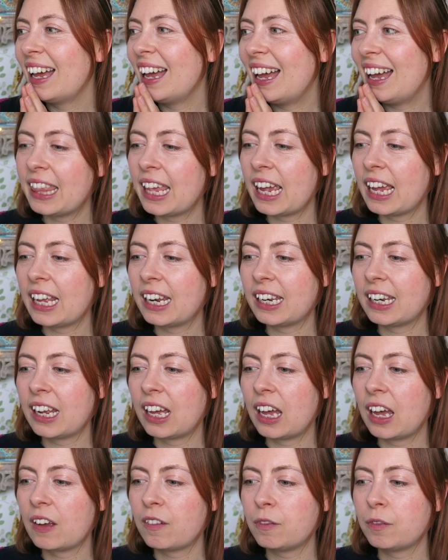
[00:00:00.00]
And
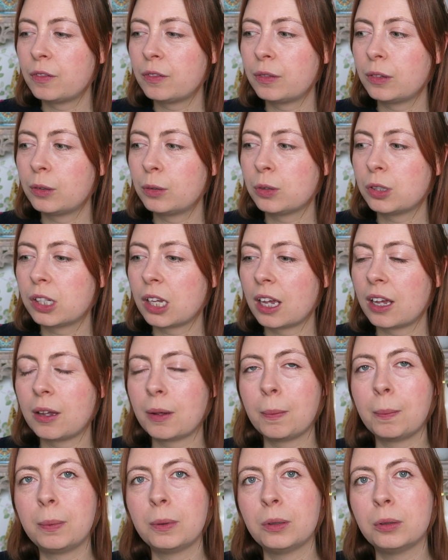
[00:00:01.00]
then I've
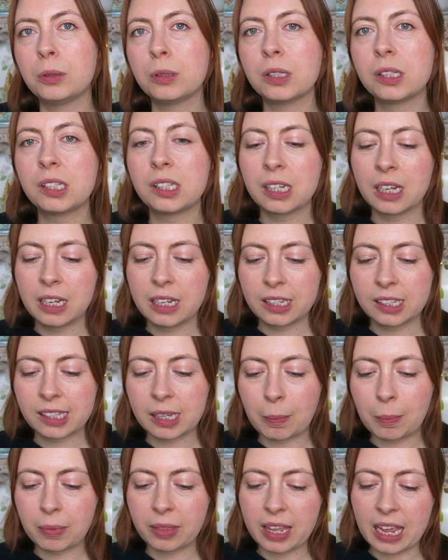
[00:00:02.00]
also bought
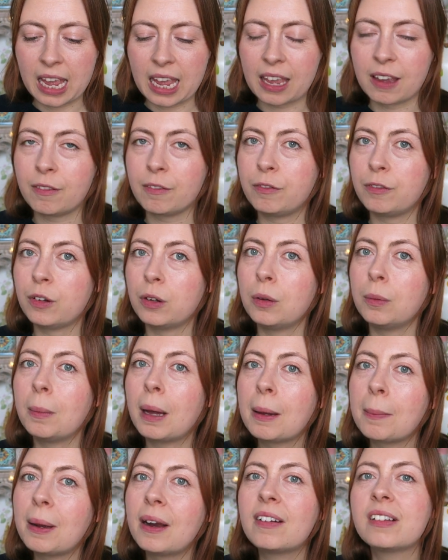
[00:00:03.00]
something for
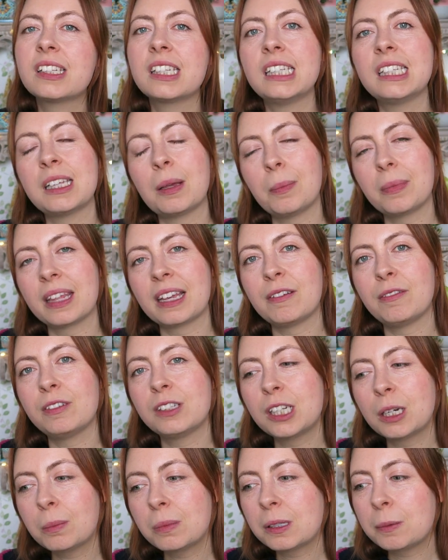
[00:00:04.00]
my parents and something
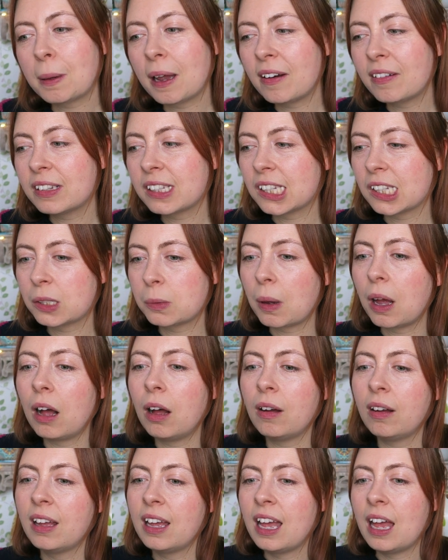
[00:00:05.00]
for Tom's parents as
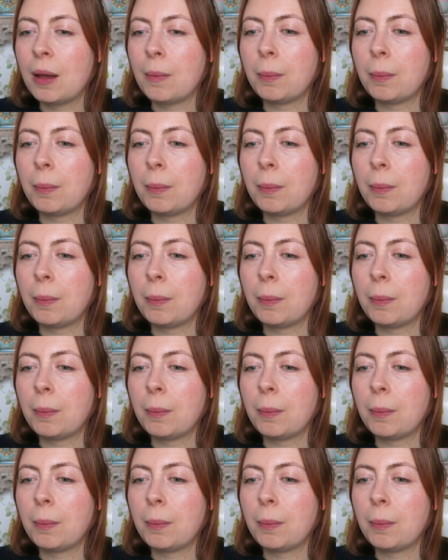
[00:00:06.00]
well.